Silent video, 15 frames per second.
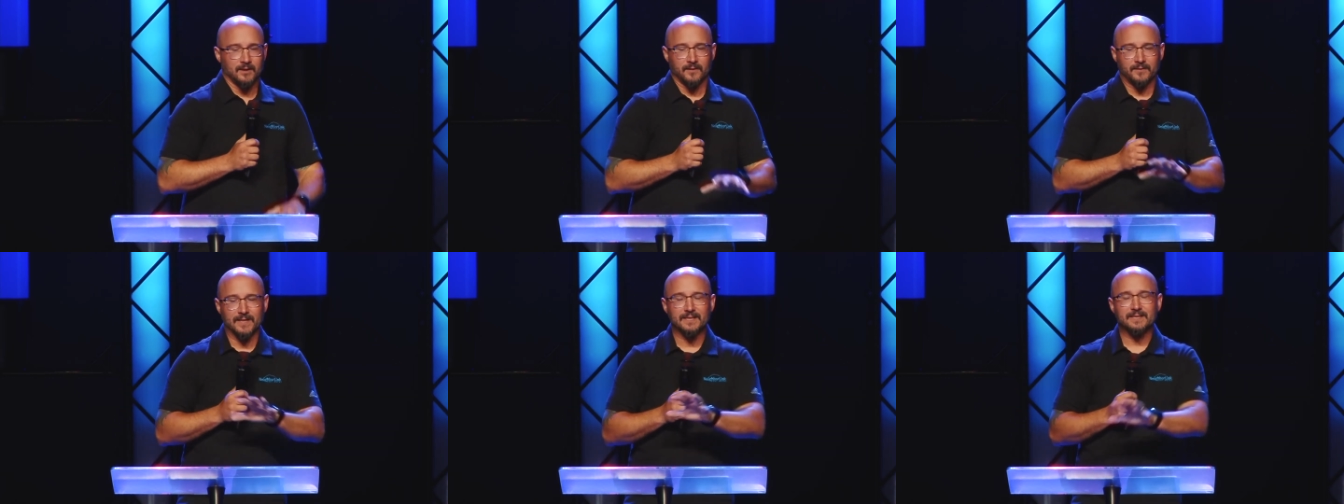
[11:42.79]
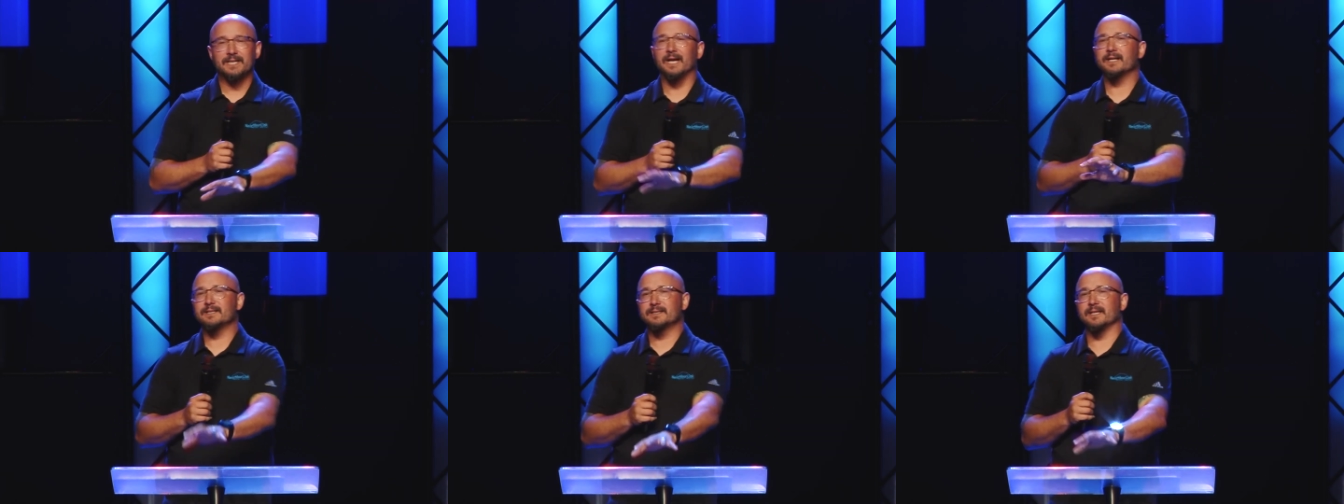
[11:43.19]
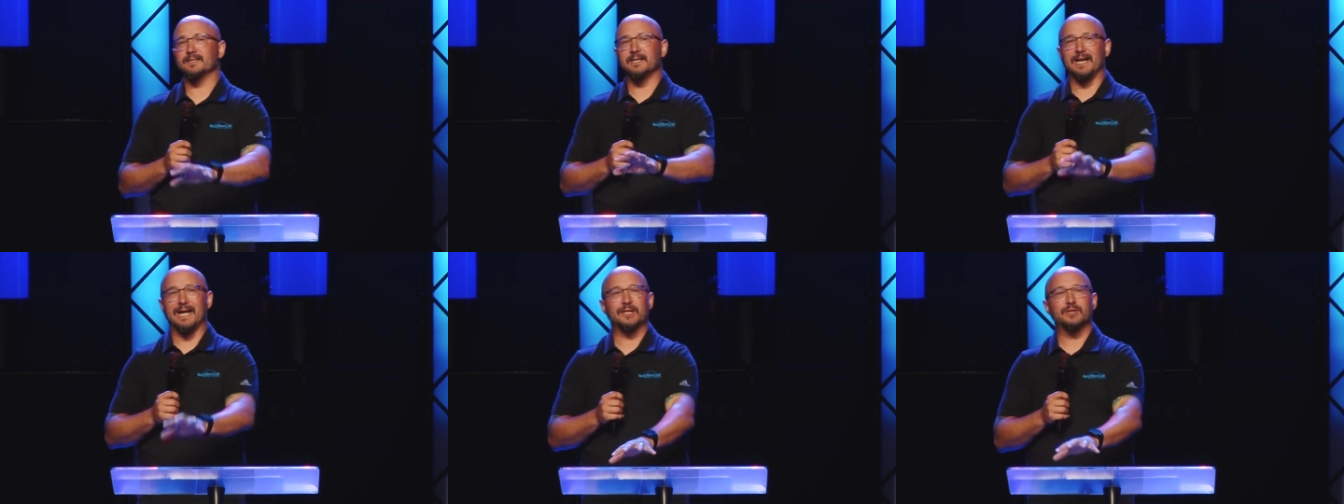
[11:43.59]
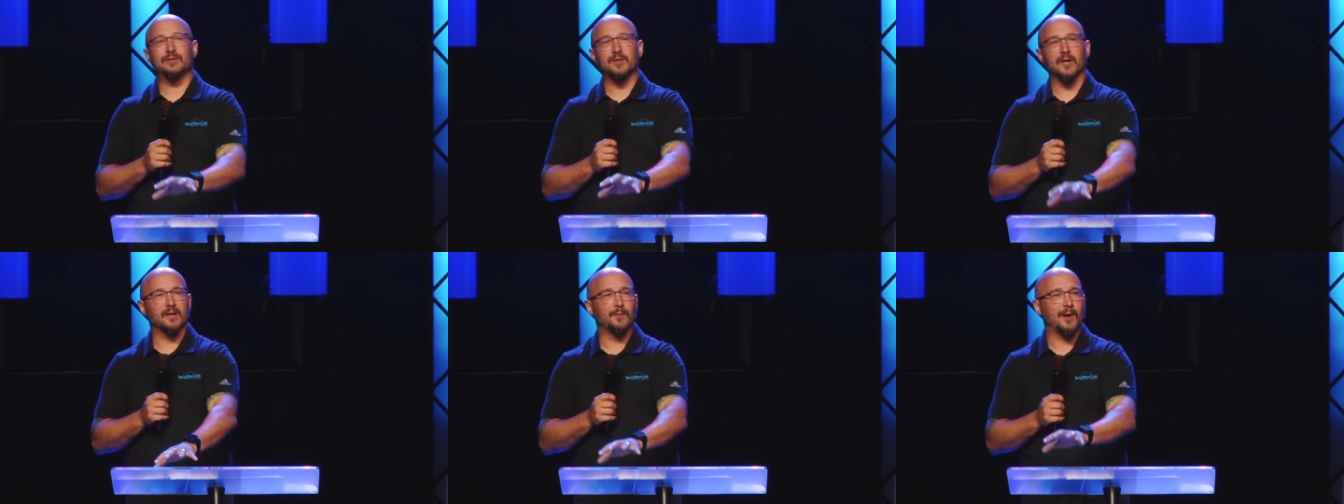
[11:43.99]
This text doesn't actually
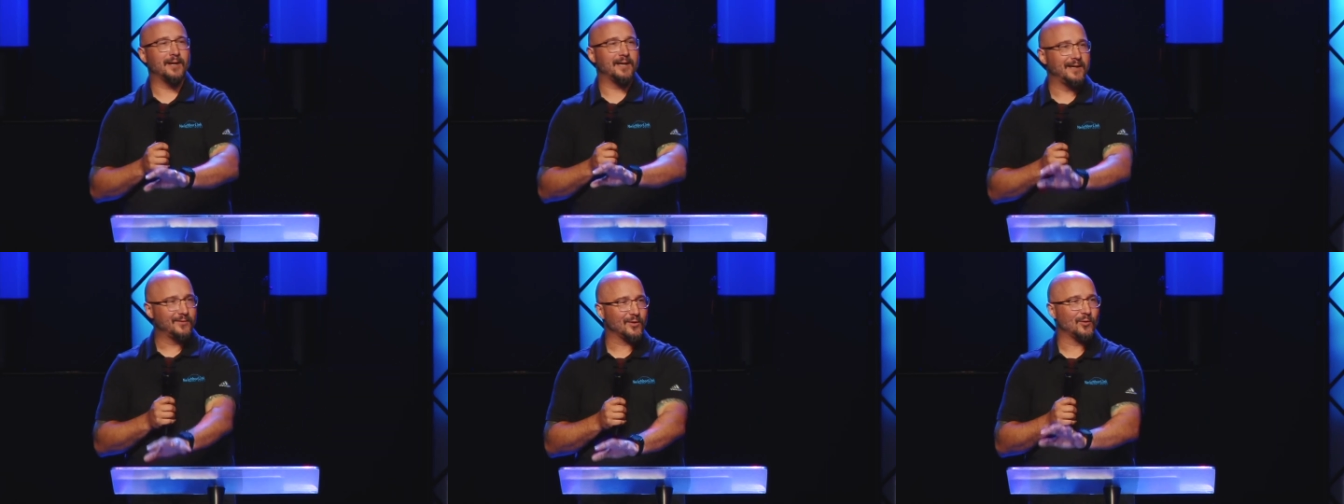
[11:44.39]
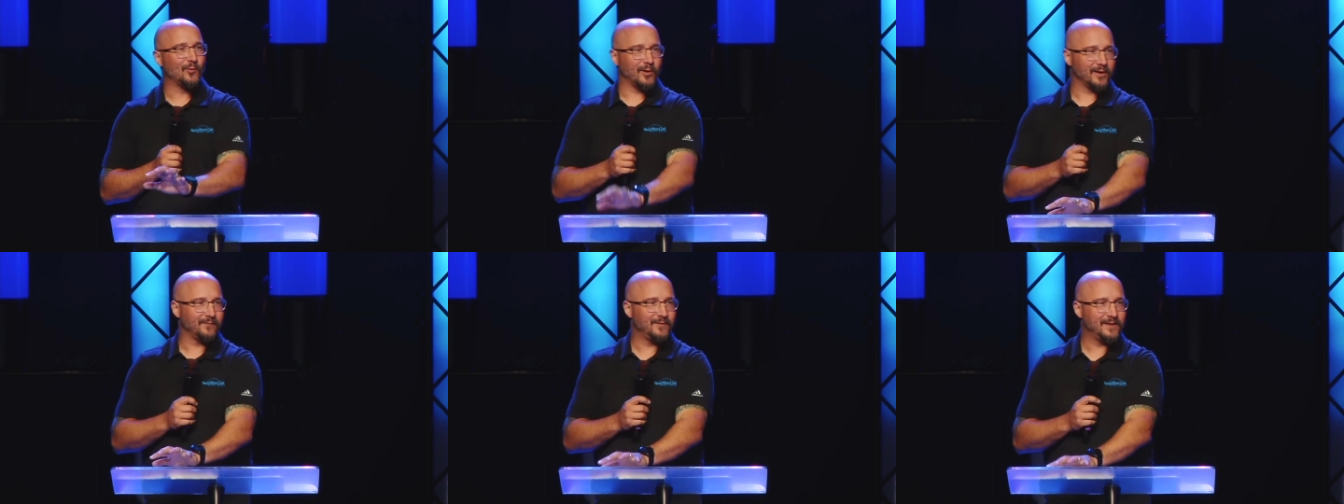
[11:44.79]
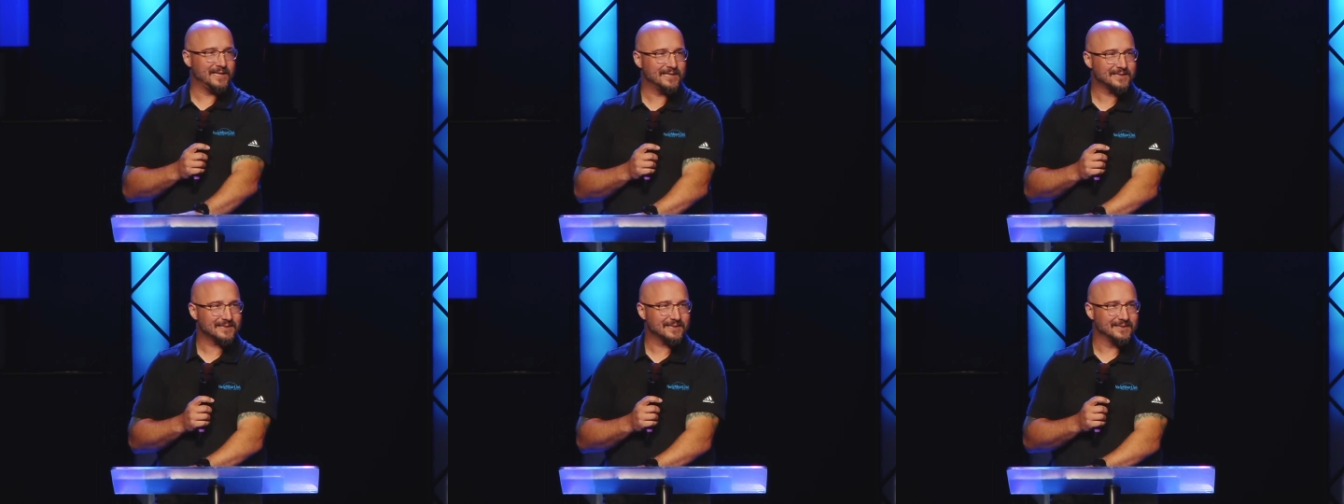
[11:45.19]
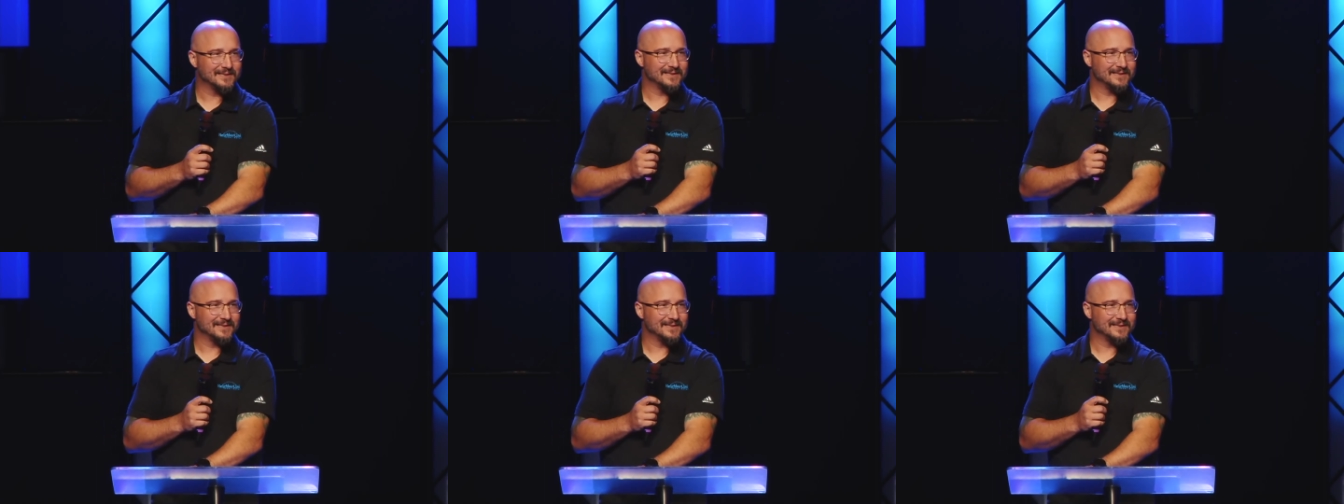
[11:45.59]
talk about either one of these,